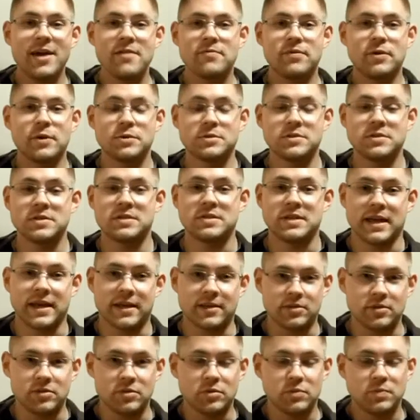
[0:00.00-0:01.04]
Hey folks, it's
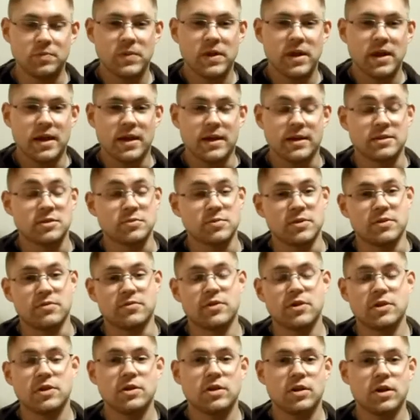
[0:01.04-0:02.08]
Andu. It's been a
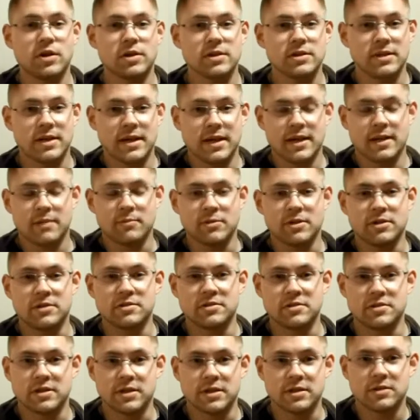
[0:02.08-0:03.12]
very long day and I'm a little
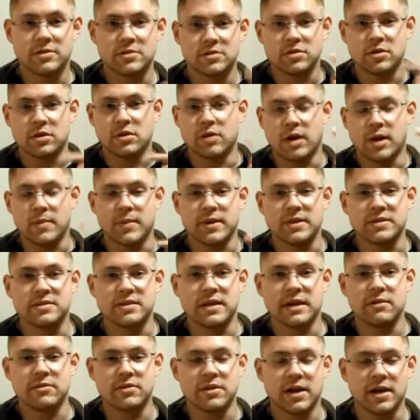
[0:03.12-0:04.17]
sick, so I might
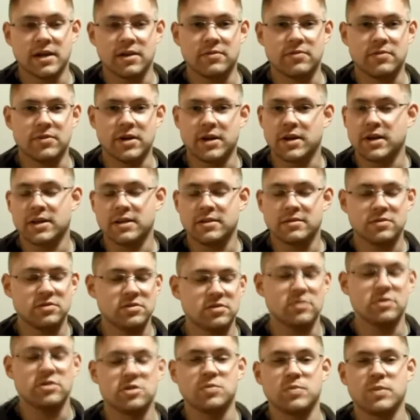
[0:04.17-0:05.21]
sound kind of funny,
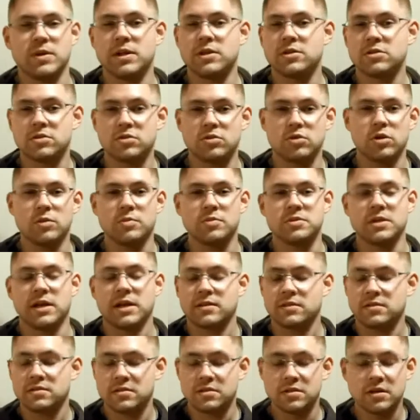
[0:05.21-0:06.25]
slur speech, screw up
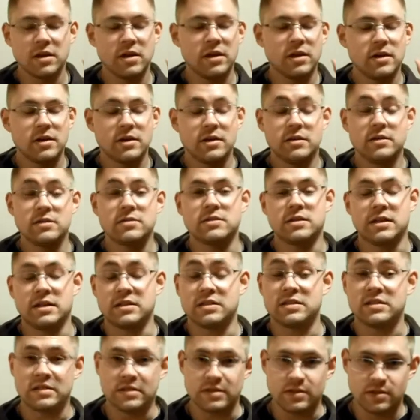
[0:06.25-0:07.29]

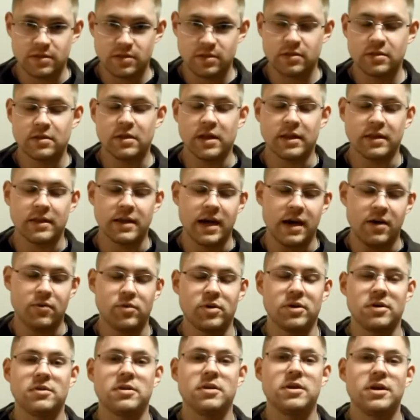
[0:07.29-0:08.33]
sentences like that
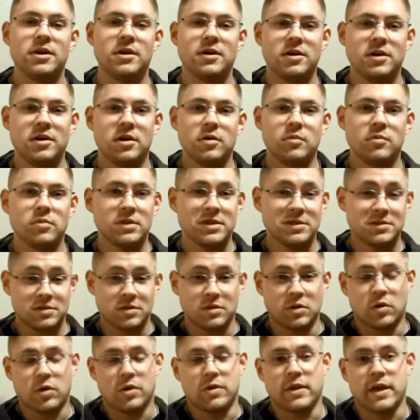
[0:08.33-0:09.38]
one. Please
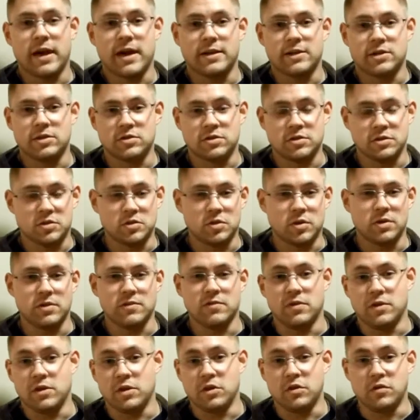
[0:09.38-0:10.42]
ignore that and just enjoy
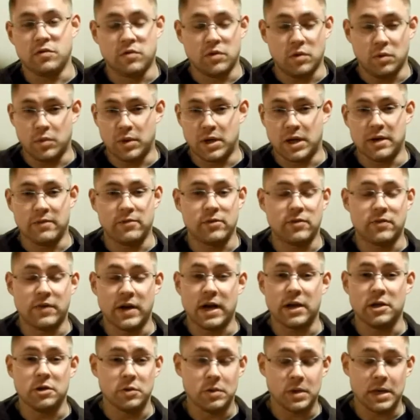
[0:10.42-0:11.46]
the video for whatever
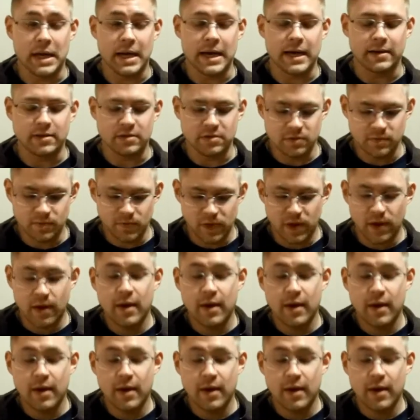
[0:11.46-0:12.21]
value it has.